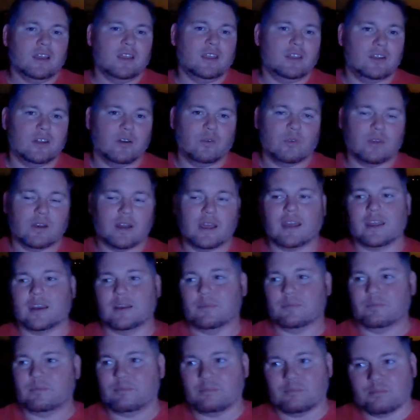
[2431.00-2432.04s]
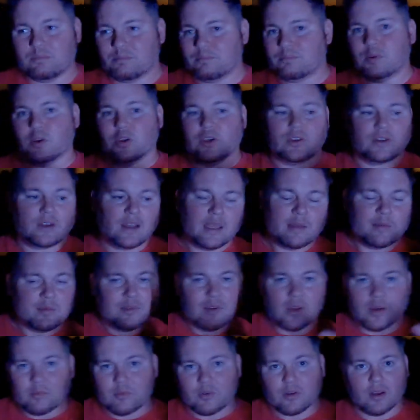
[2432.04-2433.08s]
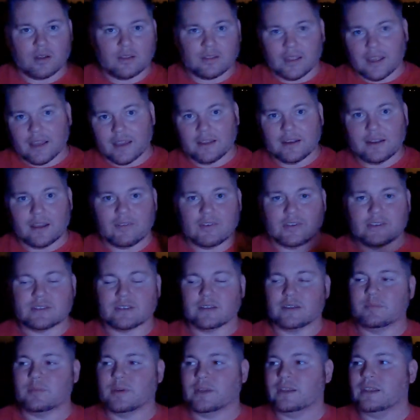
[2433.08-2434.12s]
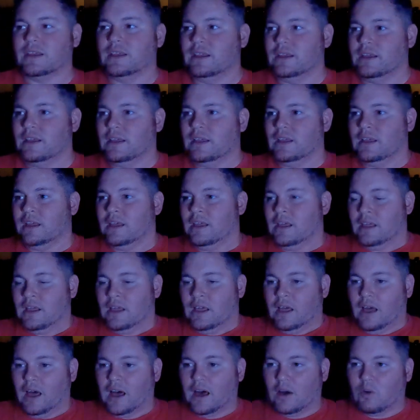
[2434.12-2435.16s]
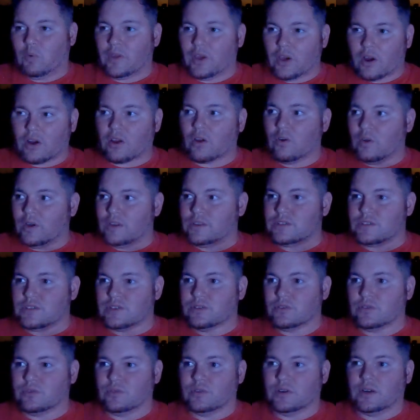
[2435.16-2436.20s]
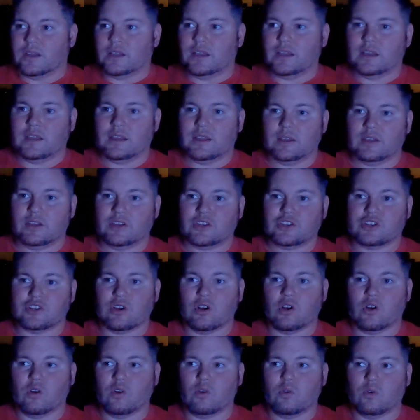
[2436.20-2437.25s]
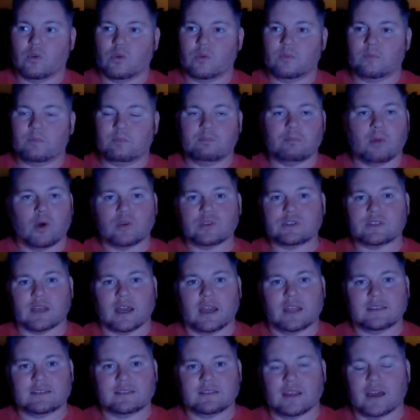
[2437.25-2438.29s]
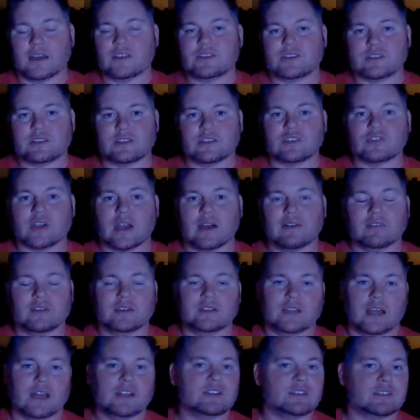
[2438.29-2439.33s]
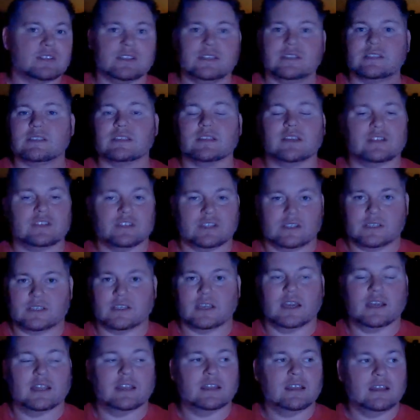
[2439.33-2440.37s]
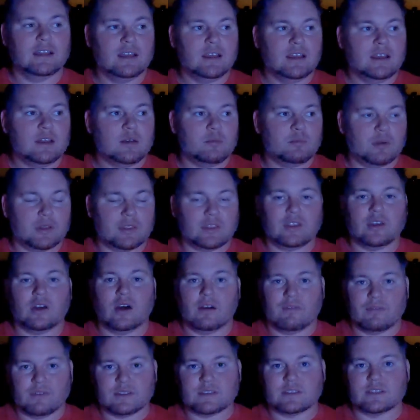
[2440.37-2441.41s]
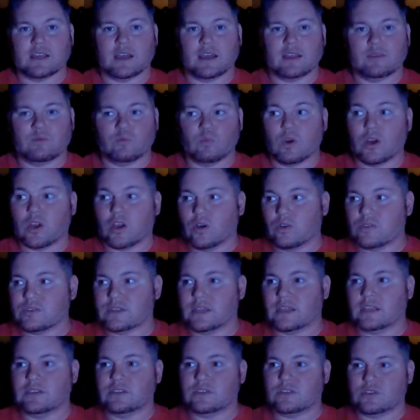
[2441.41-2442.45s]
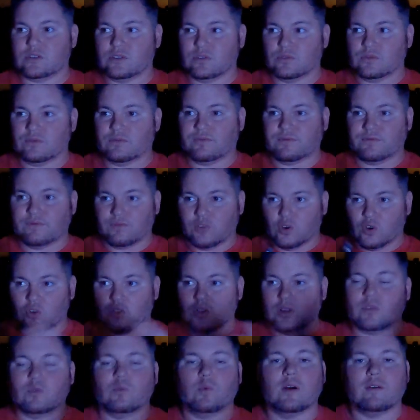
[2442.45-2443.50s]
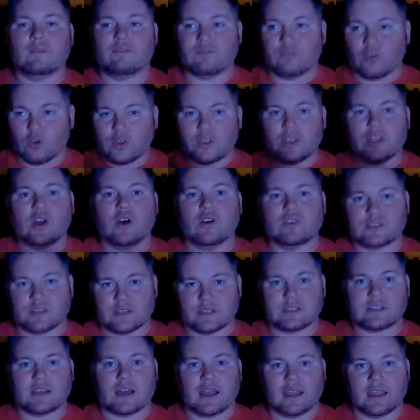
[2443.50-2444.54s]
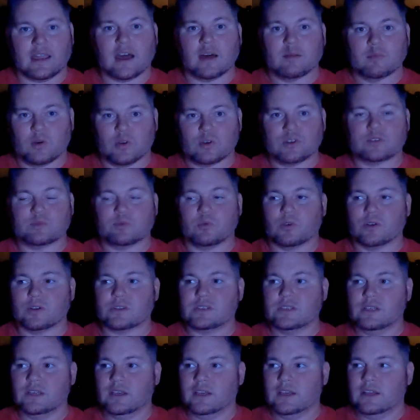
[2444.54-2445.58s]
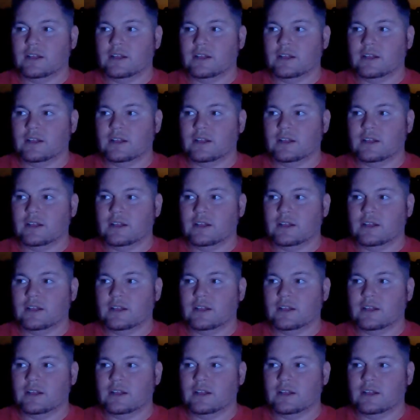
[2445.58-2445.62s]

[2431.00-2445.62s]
you know, we're not going to put your name and number online, obviously, but we are going to show both sides, not just the traveling, not just the installation side, but the office side, what goes into what fully goes into Eikon Motorsports,